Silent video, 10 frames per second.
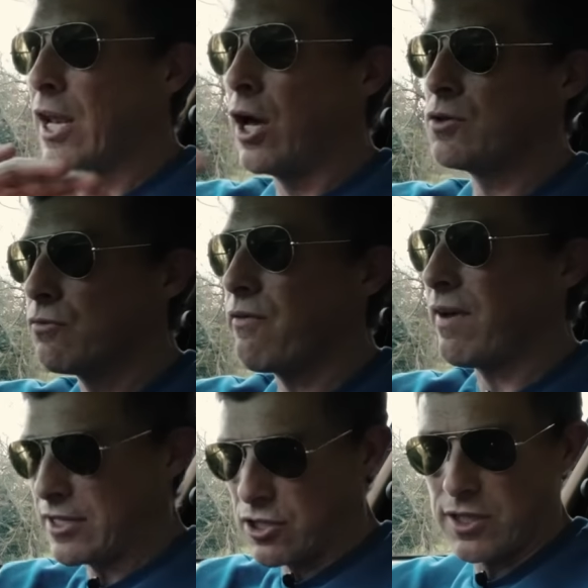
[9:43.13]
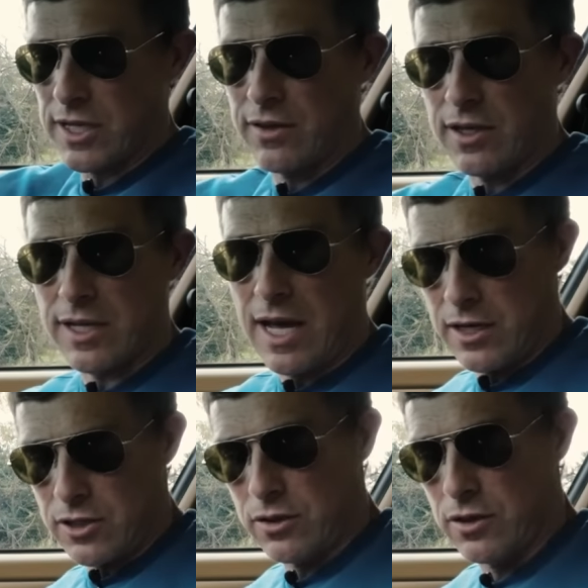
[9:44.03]
loads of reflections in the
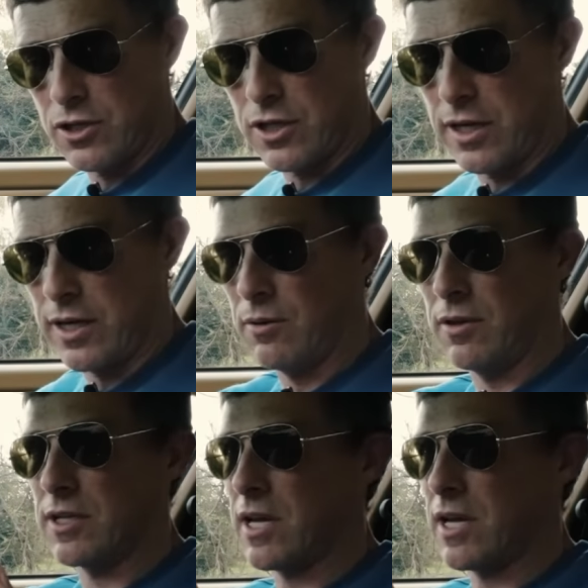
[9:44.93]
dash. Look, I'll show you here with this